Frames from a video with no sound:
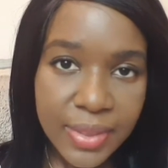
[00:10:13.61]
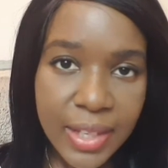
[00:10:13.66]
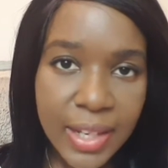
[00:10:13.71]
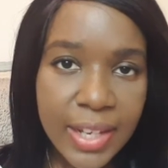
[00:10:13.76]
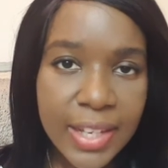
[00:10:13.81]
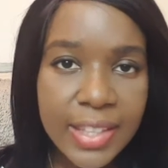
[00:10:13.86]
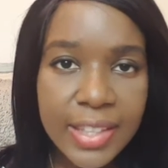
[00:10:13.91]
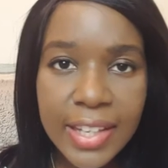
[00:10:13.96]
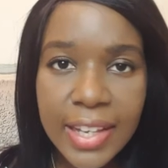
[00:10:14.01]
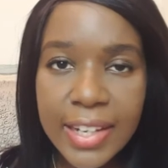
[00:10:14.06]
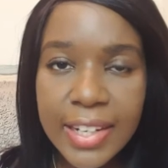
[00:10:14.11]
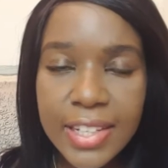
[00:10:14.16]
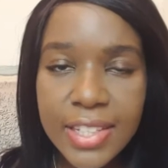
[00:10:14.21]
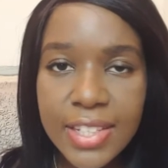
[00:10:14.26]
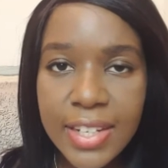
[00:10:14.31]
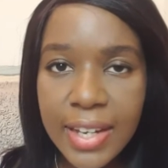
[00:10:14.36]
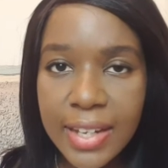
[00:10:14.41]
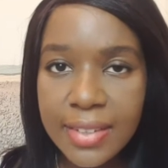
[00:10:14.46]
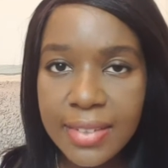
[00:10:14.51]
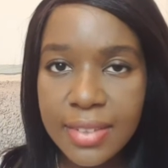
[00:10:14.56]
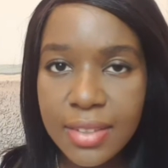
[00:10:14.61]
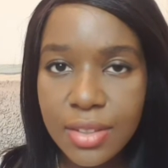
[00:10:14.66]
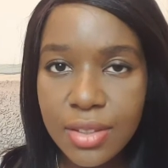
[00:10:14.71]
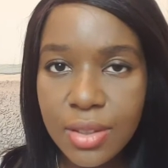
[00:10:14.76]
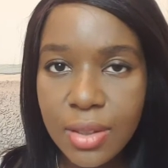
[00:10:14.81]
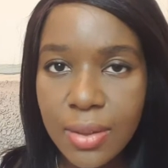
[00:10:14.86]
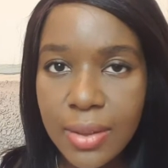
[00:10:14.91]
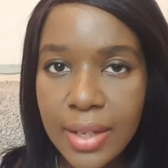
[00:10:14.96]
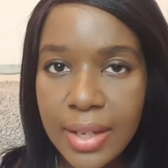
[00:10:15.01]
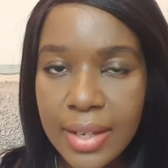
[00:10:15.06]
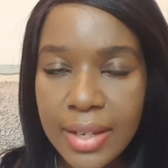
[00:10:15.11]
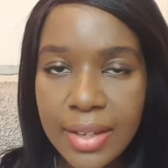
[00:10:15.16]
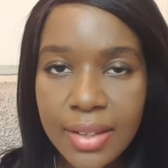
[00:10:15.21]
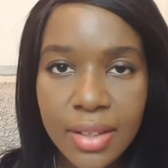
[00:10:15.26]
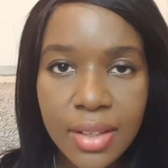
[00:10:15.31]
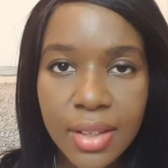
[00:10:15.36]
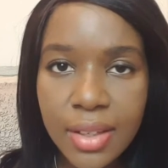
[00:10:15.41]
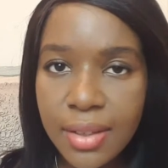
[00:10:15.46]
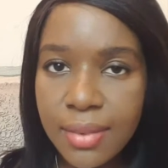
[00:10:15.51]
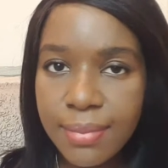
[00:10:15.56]
NHS. So yeah,
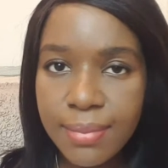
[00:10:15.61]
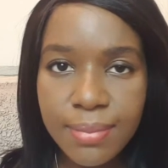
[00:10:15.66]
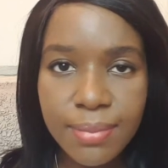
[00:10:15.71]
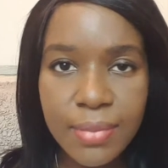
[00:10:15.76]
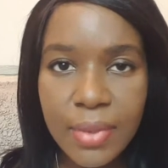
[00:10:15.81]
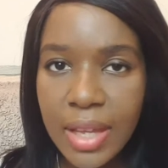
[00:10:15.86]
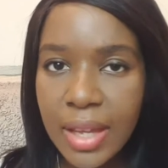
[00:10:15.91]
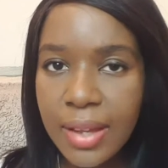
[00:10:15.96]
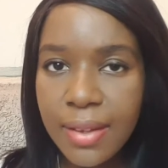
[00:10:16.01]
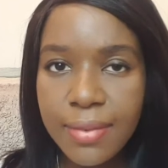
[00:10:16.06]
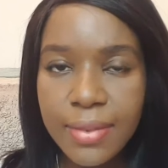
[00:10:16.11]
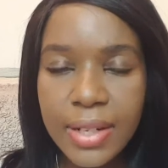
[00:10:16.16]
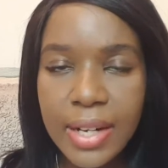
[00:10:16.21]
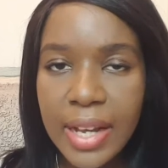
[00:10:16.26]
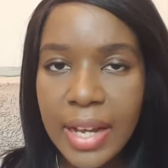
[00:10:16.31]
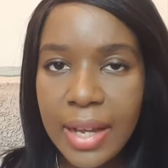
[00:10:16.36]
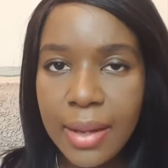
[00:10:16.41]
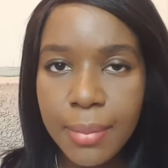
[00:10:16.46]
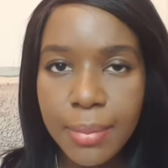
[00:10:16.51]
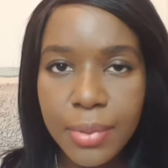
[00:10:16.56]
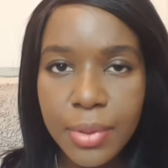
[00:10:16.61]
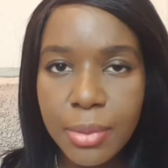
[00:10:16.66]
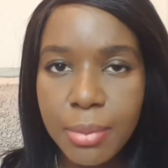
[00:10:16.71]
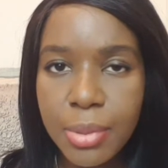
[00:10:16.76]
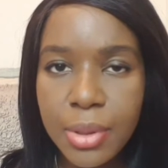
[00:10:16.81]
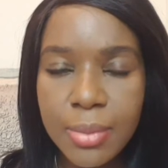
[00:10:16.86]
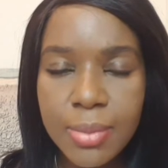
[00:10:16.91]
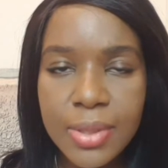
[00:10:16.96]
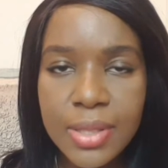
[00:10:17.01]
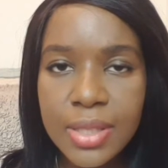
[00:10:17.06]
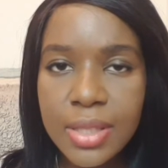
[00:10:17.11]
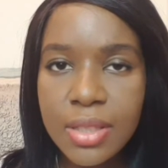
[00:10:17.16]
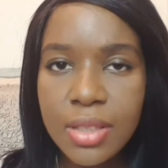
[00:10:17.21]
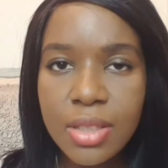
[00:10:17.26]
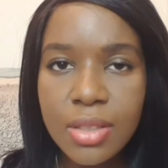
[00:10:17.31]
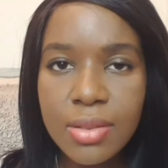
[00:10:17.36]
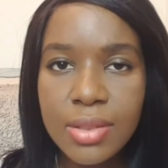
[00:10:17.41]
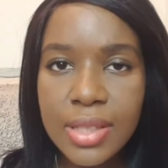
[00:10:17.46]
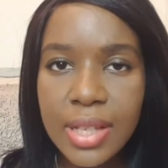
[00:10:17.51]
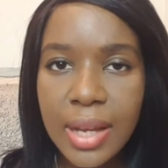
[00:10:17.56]
have an app, a BBC
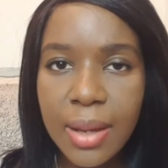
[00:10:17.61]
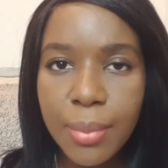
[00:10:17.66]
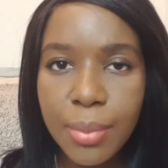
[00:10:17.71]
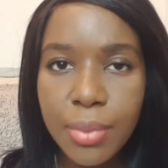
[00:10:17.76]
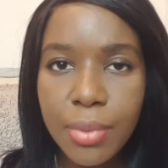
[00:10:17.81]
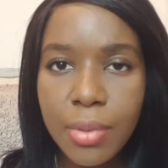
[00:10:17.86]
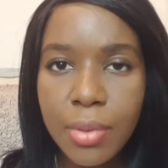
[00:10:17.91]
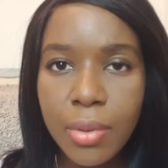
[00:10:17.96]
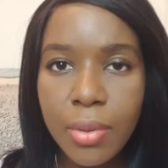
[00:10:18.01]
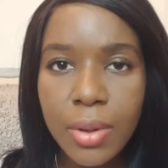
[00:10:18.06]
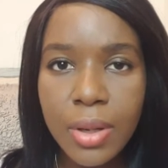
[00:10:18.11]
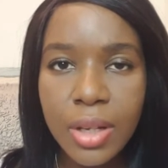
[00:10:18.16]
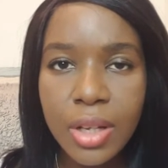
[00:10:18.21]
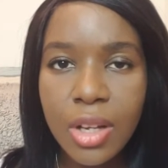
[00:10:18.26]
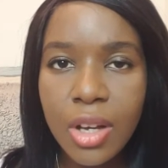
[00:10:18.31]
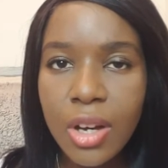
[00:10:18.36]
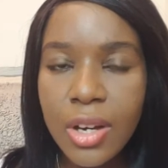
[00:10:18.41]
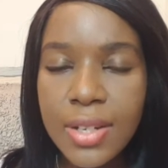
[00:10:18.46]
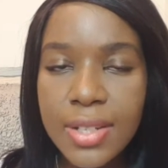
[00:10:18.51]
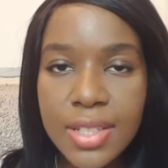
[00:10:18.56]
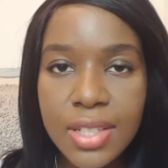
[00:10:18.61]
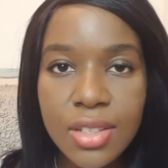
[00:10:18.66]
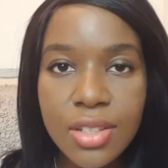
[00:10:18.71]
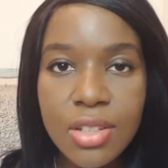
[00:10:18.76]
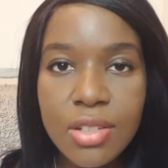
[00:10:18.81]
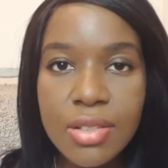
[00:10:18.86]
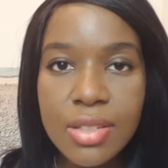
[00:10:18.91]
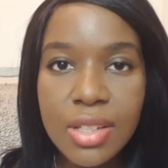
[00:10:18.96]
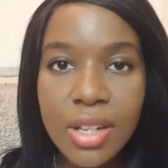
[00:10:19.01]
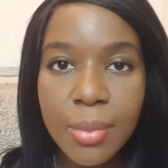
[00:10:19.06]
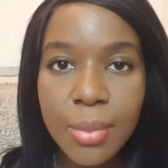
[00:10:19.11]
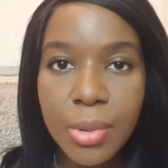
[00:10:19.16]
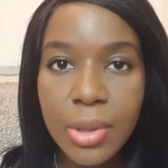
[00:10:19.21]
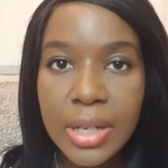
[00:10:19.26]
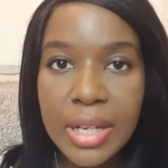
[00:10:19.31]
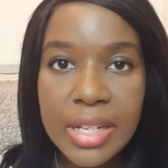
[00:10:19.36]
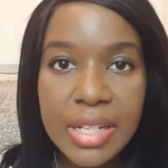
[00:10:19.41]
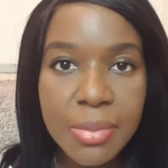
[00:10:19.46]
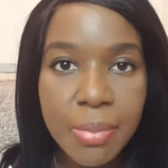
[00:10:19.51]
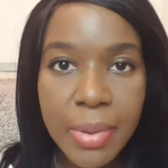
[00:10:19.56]
News app, or a Guardian News app, or
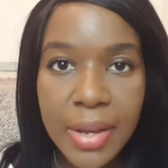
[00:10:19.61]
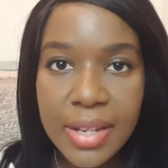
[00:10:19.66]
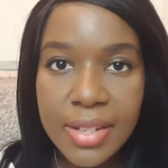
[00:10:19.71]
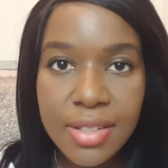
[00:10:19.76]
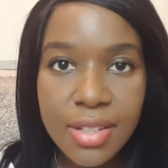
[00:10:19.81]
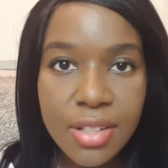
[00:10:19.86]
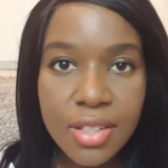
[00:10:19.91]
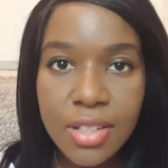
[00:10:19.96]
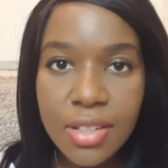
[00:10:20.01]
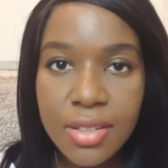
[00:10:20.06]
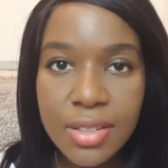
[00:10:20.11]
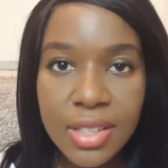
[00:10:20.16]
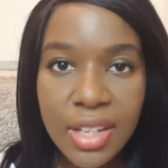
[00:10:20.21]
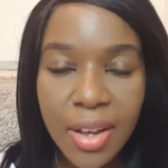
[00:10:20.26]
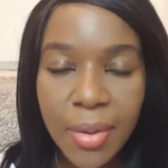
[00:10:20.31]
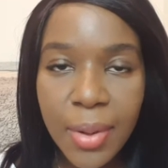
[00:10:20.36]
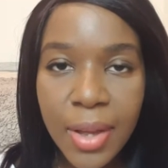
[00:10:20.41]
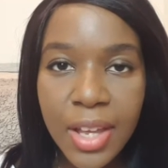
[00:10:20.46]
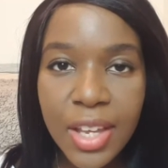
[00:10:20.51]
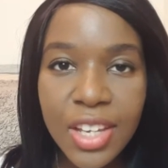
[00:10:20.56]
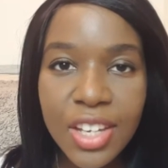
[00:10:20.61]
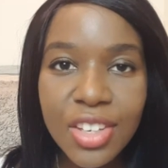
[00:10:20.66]
an Independent News app,